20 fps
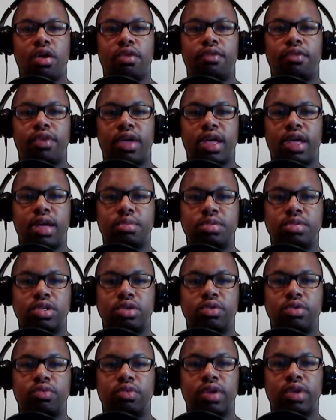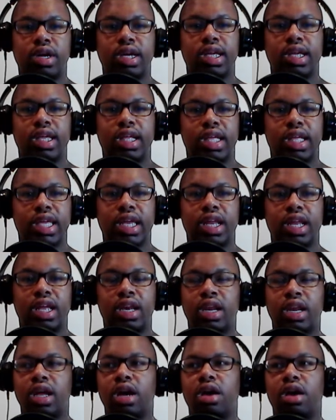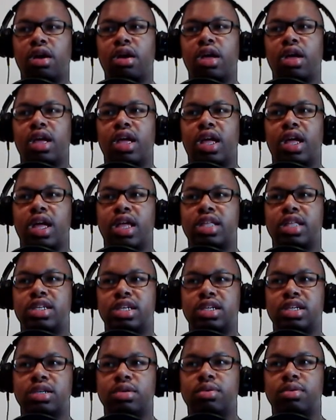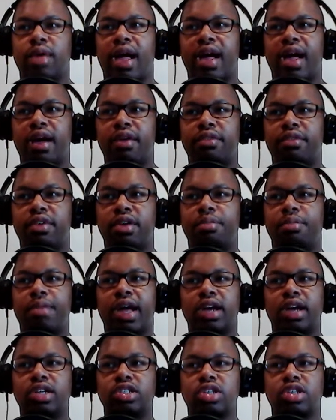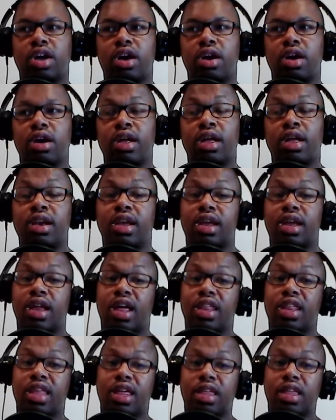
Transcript: for him to really get in there and to have a better start. Now, does